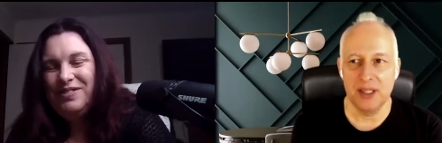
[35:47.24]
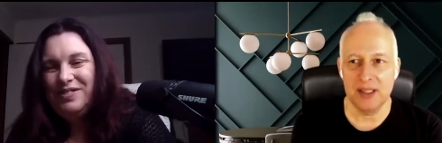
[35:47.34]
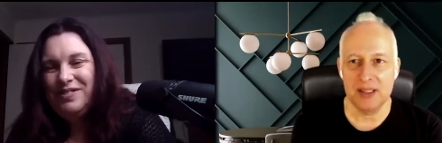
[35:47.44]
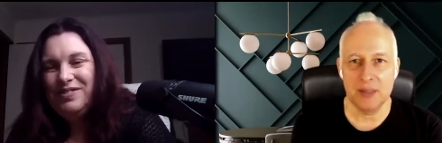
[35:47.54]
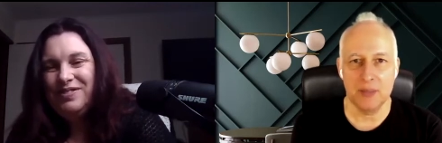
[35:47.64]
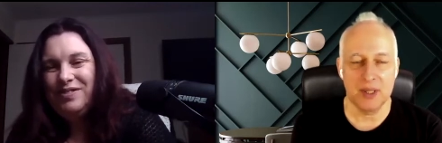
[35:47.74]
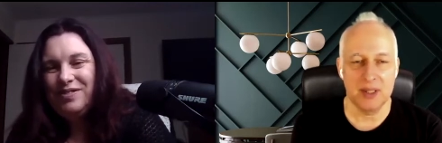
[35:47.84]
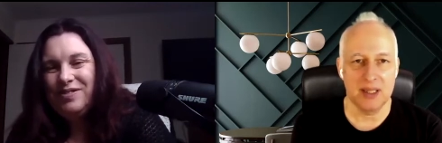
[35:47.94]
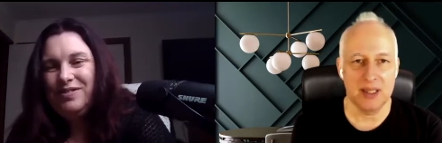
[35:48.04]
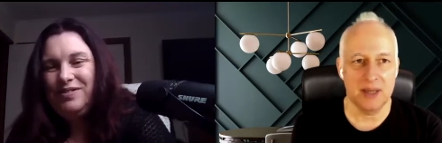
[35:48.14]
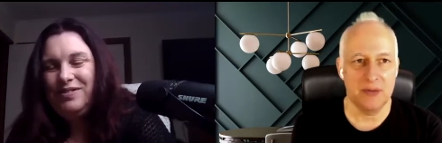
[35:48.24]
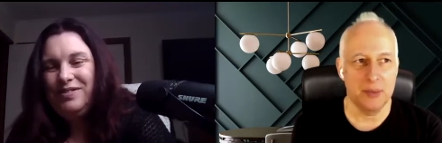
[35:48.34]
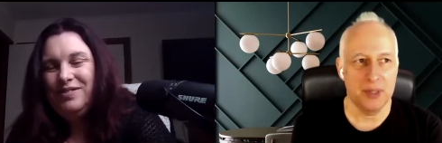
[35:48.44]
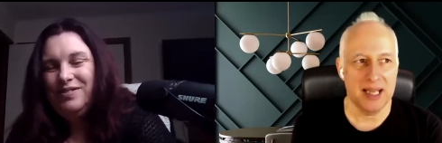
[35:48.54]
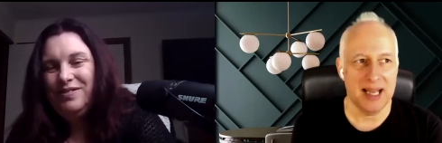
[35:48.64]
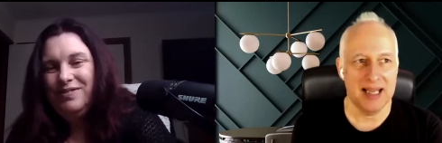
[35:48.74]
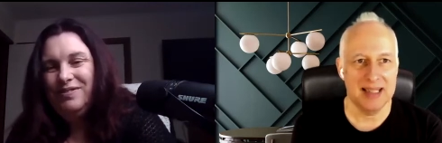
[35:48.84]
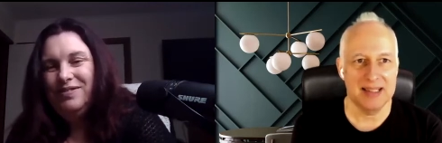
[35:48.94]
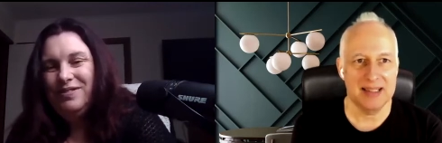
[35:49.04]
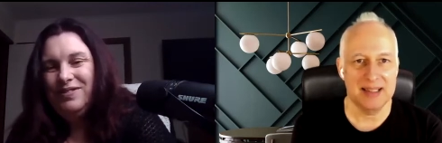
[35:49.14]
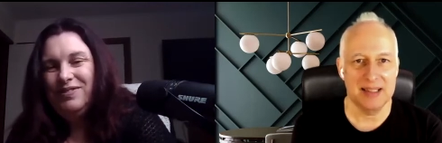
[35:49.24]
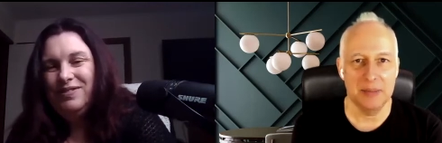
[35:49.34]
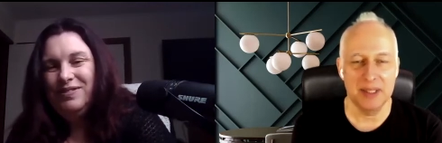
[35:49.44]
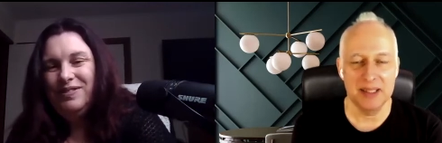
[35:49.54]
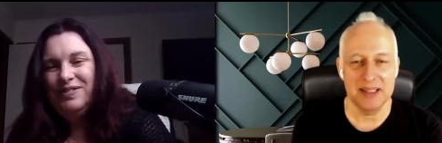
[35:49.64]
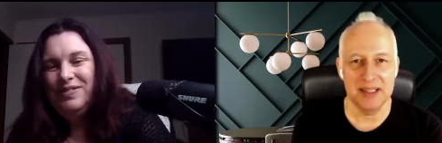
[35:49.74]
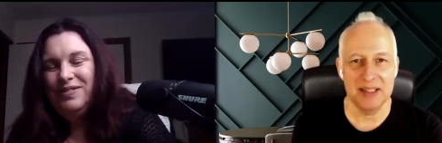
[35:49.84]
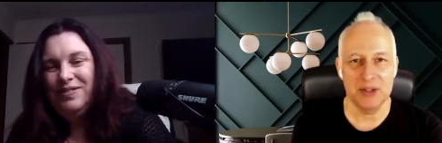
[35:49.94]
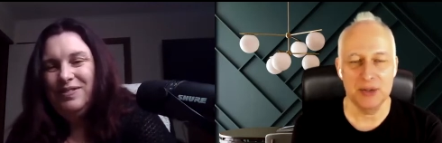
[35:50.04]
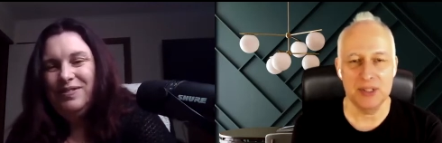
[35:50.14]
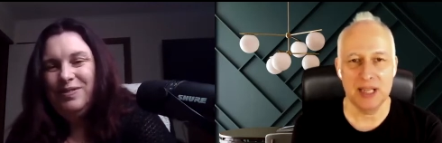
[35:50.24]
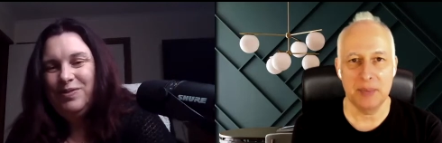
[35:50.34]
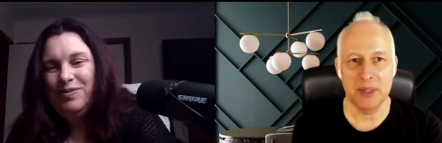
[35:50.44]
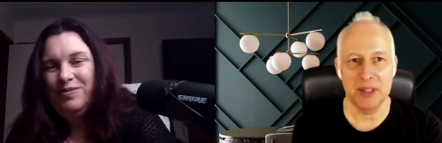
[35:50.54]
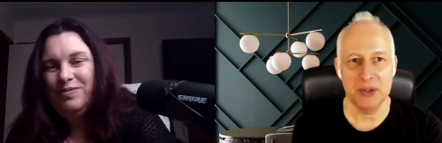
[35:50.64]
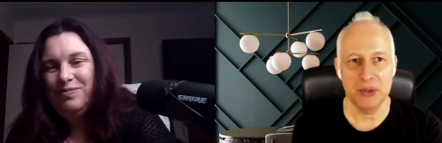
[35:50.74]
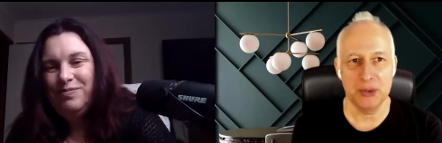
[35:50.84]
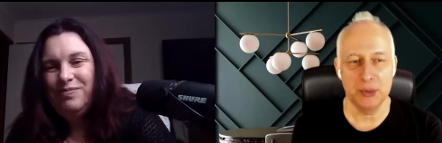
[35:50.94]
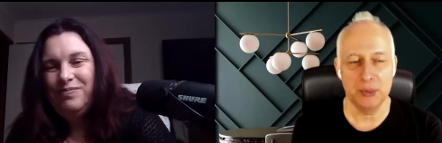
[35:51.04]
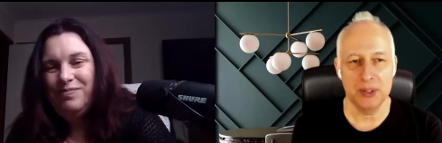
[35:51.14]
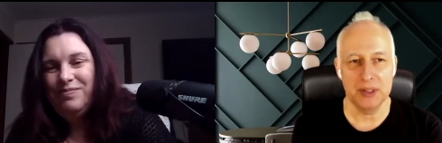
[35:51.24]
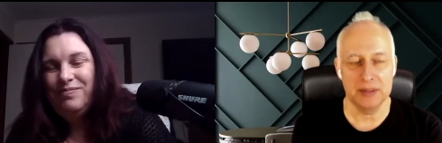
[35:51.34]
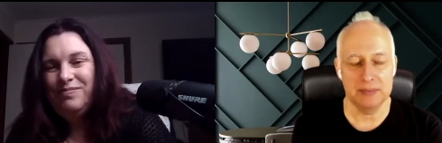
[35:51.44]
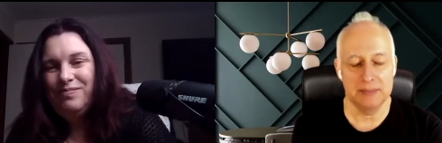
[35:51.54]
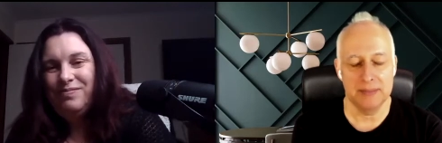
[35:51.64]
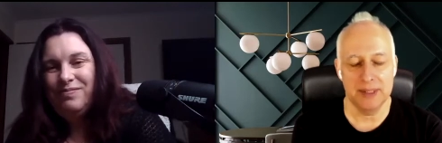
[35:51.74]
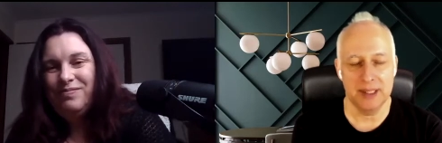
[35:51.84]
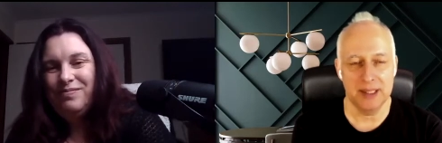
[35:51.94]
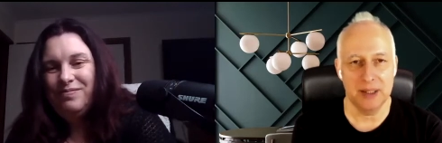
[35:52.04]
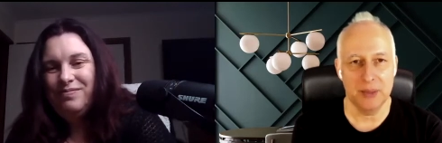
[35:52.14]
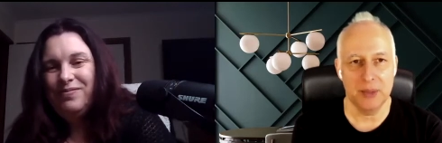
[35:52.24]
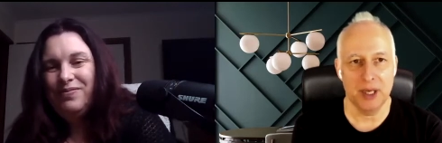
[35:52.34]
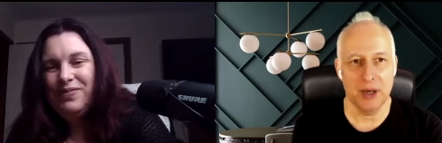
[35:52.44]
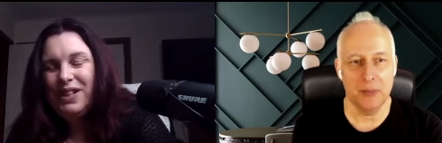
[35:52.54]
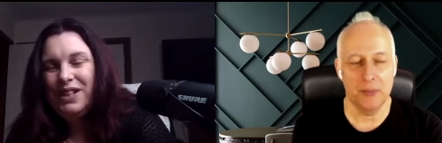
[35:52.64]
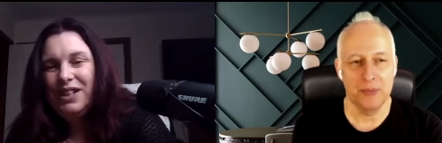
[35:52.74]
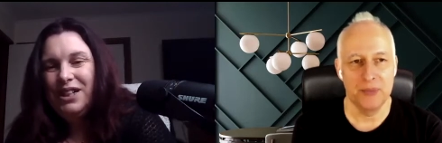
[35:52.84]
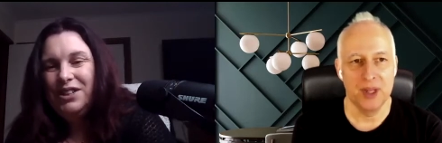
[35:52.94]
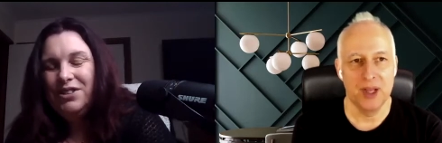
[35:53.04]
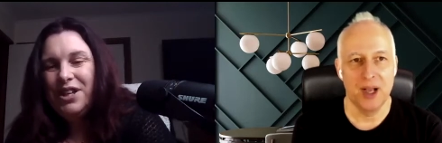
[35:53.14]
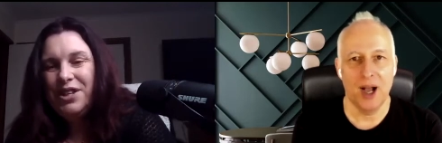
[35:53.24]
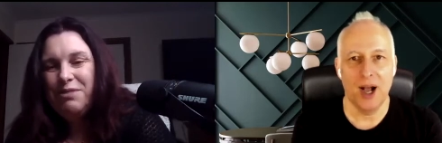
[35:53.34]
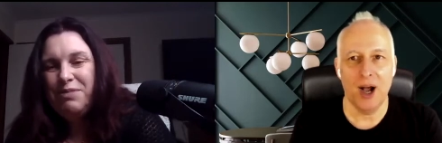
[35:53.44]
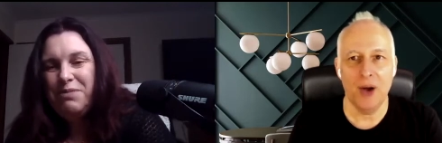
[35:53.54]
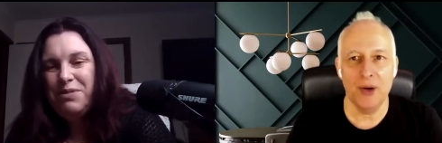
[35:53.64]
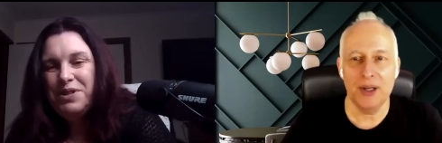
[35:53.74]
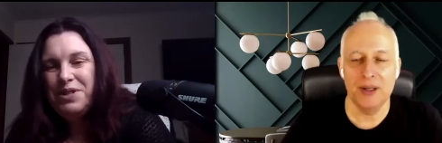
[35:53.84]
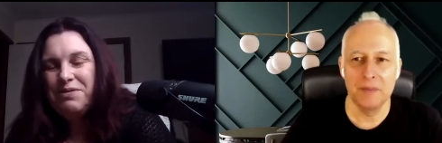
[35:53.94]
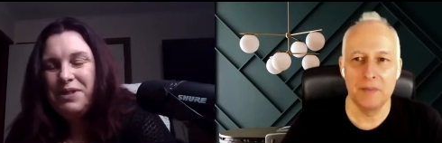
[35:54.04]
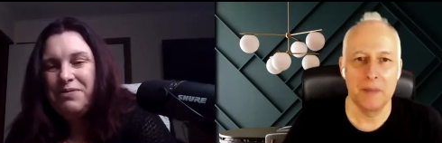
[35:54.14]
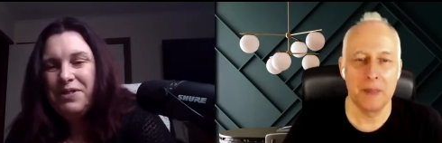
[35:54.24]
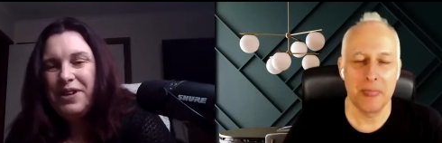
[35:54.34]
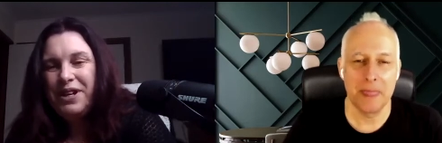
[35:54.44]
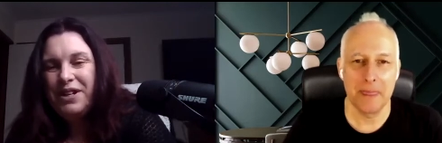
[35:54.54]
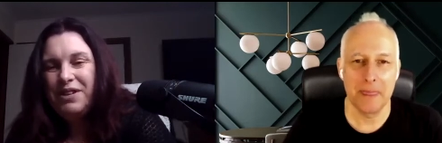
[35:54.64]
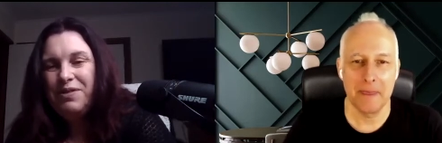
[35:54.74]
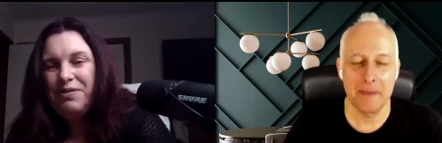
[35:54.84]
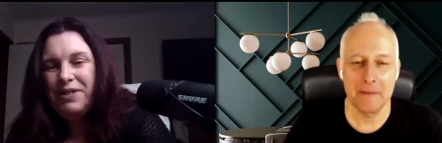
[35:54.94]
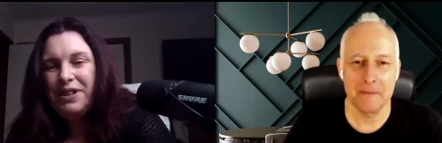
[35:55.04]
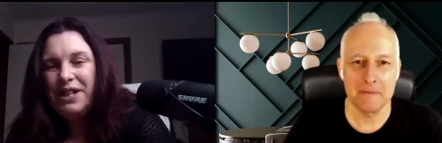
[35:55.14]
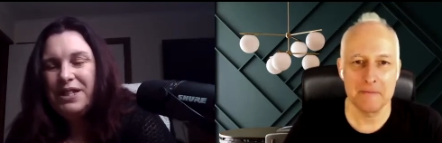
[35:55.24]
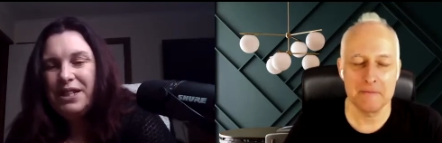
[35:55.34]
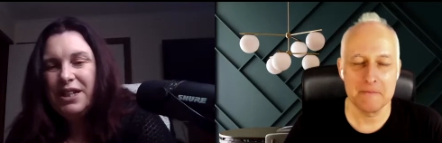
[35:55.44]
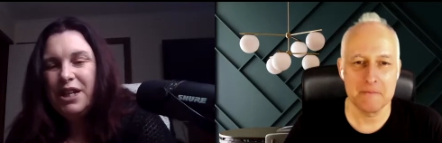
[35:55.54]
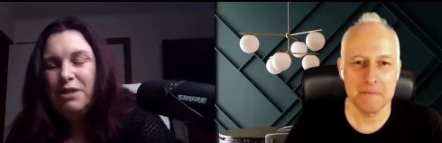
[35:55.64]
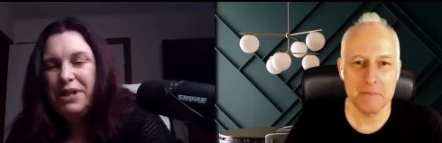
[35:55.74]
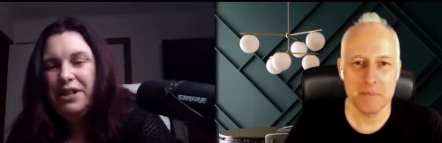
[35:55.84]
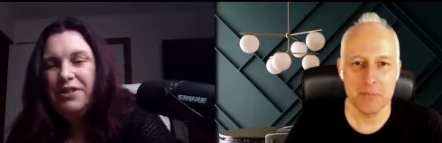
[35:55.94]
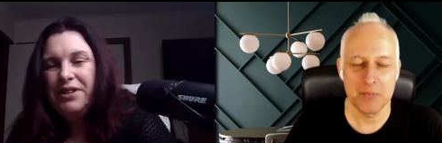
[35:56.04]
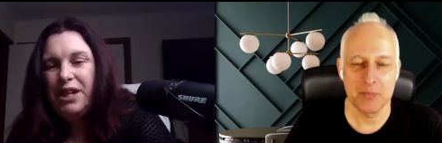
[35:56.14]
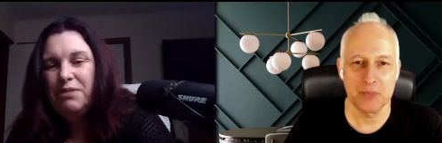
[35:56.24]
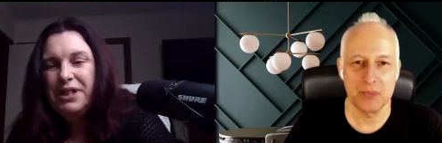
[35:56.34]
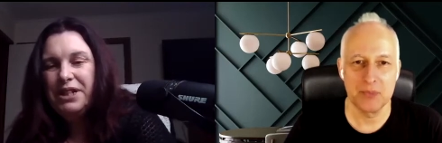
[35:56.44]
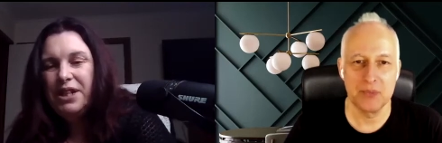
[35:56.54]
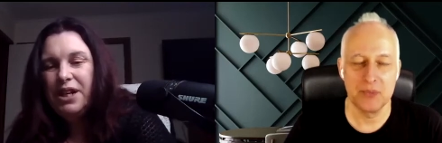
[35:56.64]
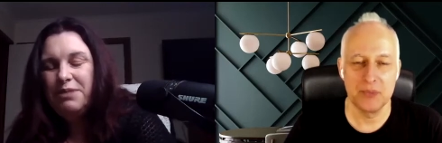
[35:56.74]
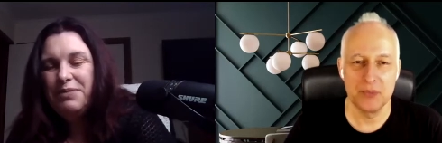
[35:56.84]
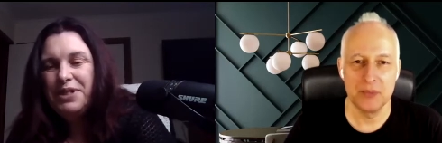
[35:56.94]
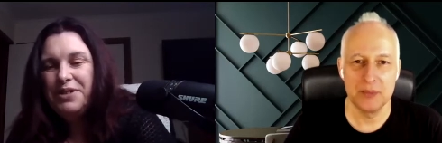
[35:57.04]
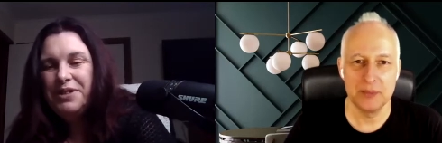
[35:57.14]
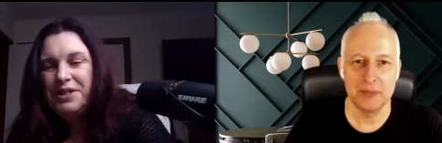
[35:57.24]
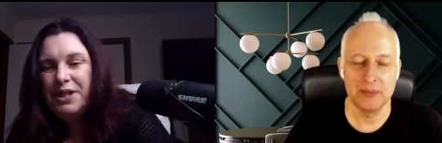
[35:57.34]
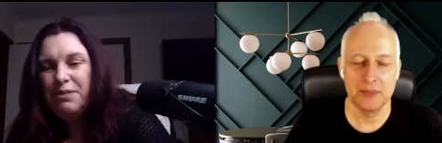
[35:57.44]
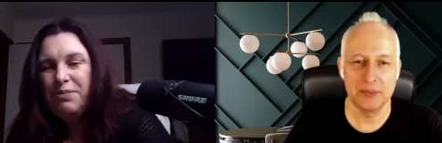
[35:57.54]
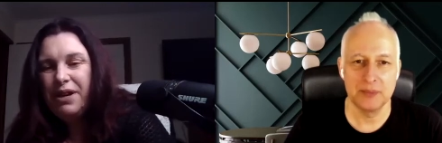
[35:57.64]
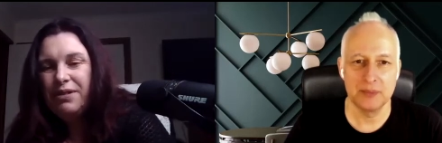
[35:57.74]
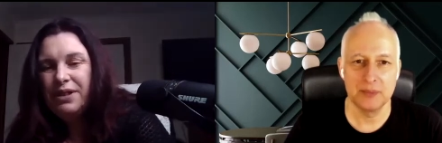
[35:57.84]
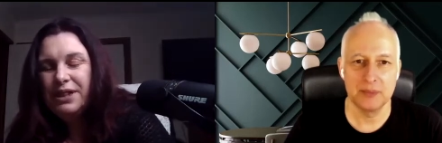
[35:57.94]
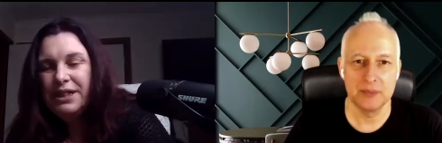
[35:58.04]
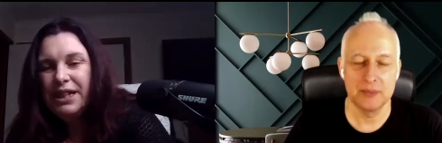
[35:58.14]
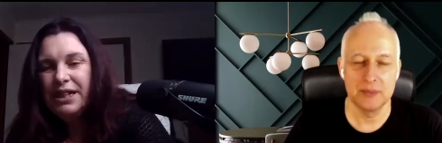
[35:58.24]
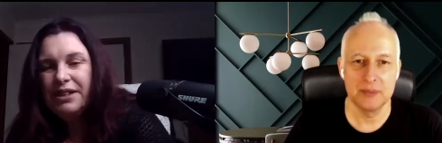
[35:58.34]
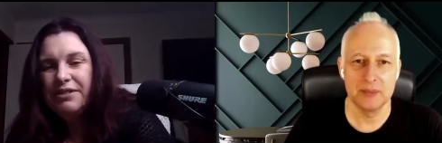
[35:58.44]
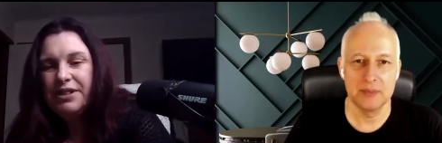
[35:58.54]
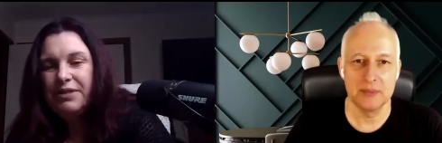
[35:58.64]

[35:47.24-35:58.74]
Speaker 1: It's something that everybody has the ability to tap into. But yeah, there we go.
Speaker 2: And look, I think people do oh. it without even realizing. Like, I mean, you know, how many times do you see parents like, you know, they've